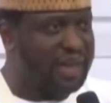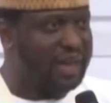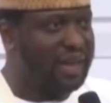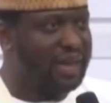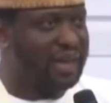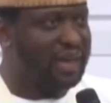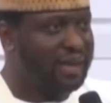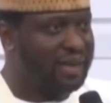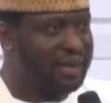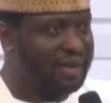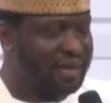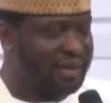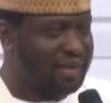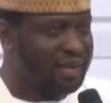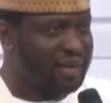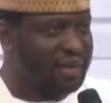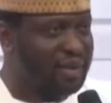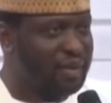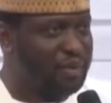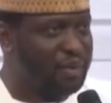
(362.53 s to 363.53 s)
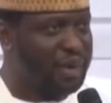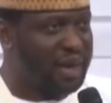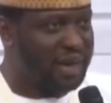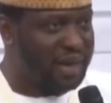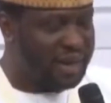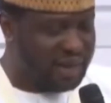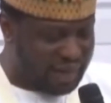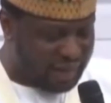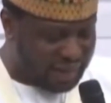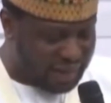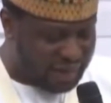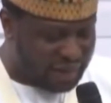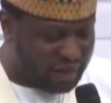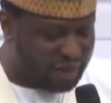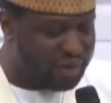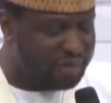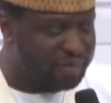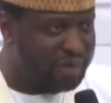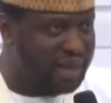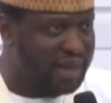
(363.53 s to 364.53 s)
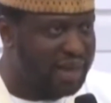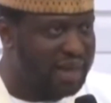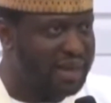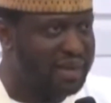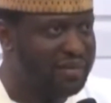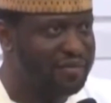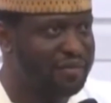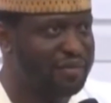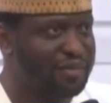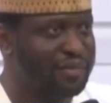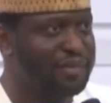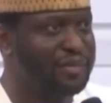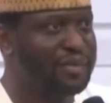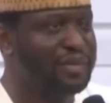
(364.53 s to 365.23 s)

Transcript: will be amended to,